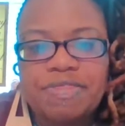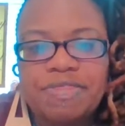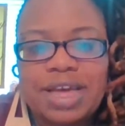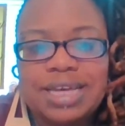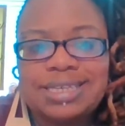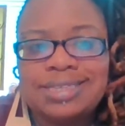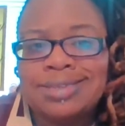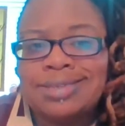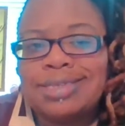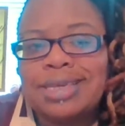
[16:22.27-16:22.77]

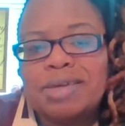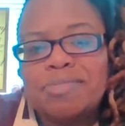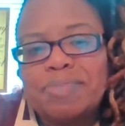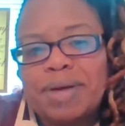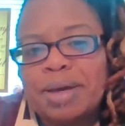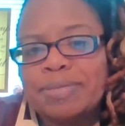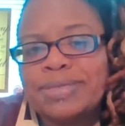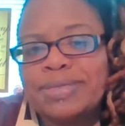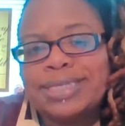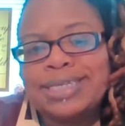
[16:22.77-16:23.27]
That's the same
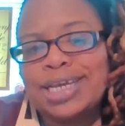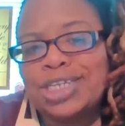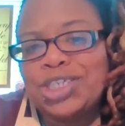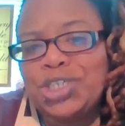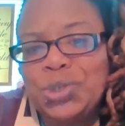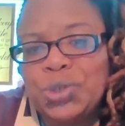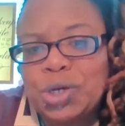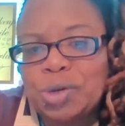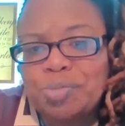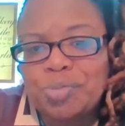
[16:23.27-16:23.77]
Pepsi
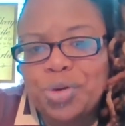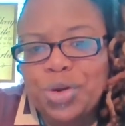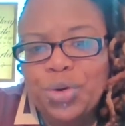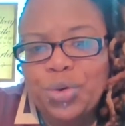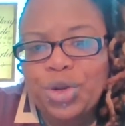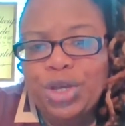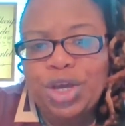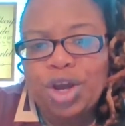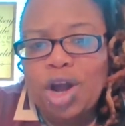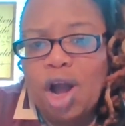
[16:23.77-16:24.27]
that you can put
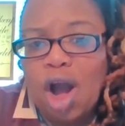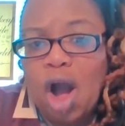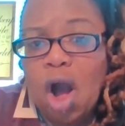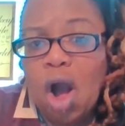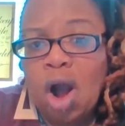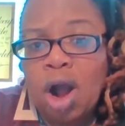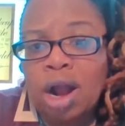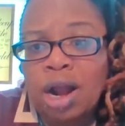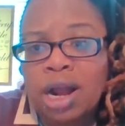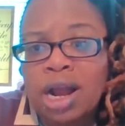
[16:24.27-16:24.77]
on your
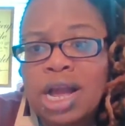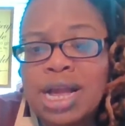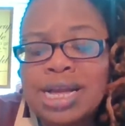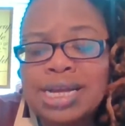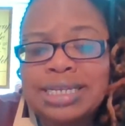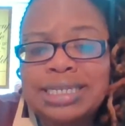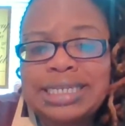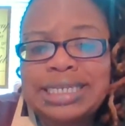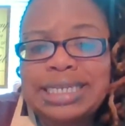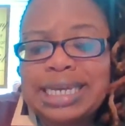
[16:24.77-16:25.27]
car
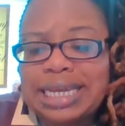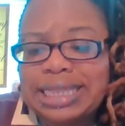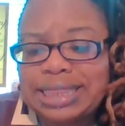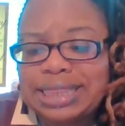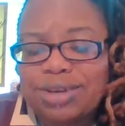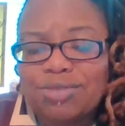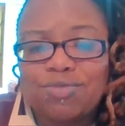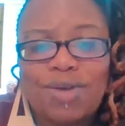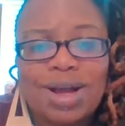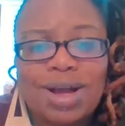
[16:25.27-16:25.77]
to get
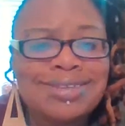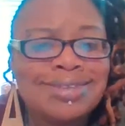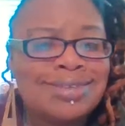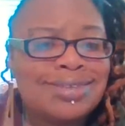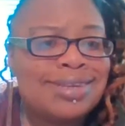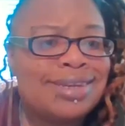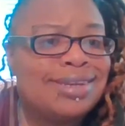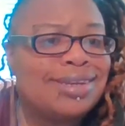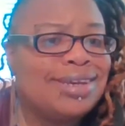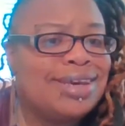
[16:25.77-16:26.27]
the
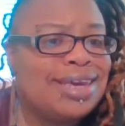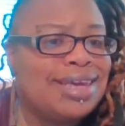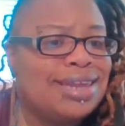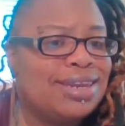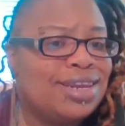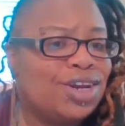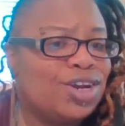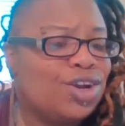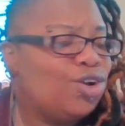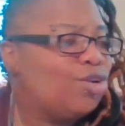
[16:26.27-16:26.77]
rust and
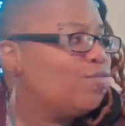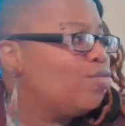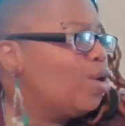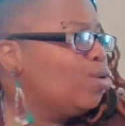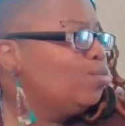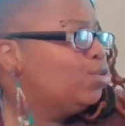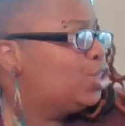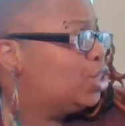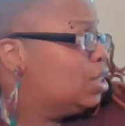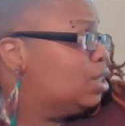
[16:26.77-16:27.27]
the
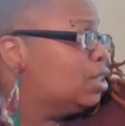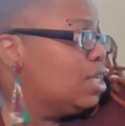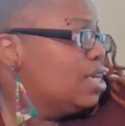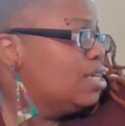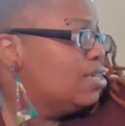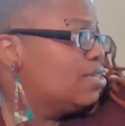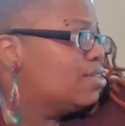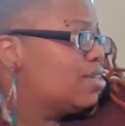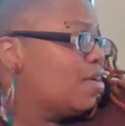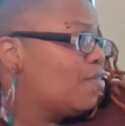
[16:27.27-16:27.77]
corrosion
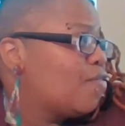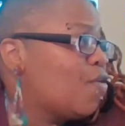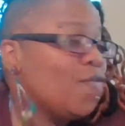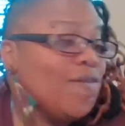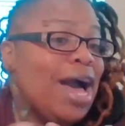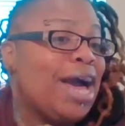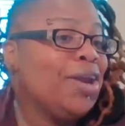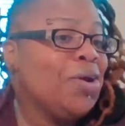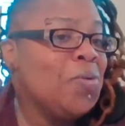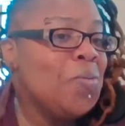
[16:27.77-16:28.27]
and stuff off.
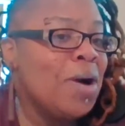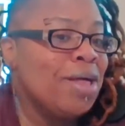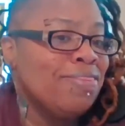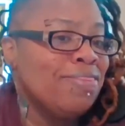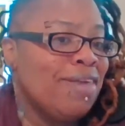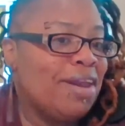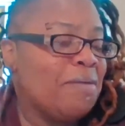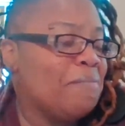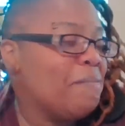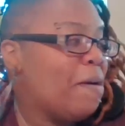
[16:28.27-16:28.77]
I don't want
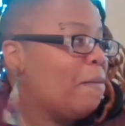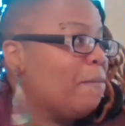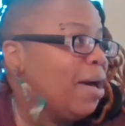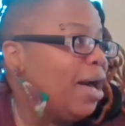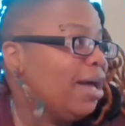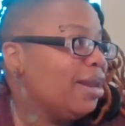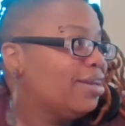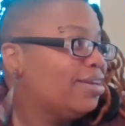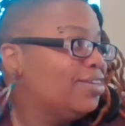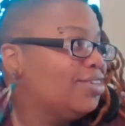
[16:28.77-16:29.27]
that in my
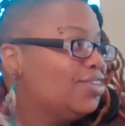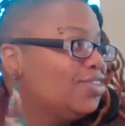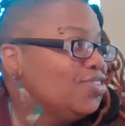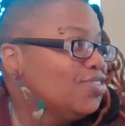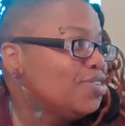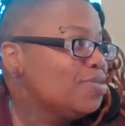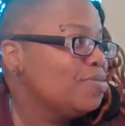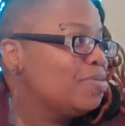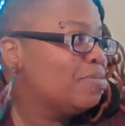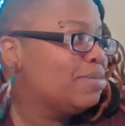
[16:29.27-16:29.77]
body.
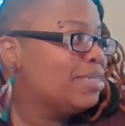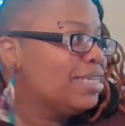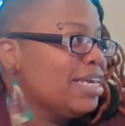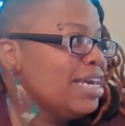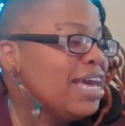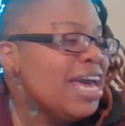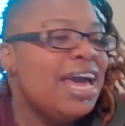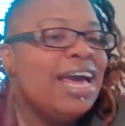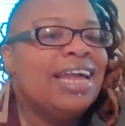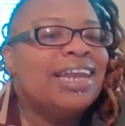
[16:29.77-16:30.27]
You see what I'm
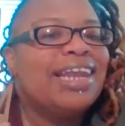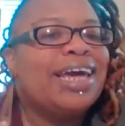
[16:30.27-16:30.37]
saying?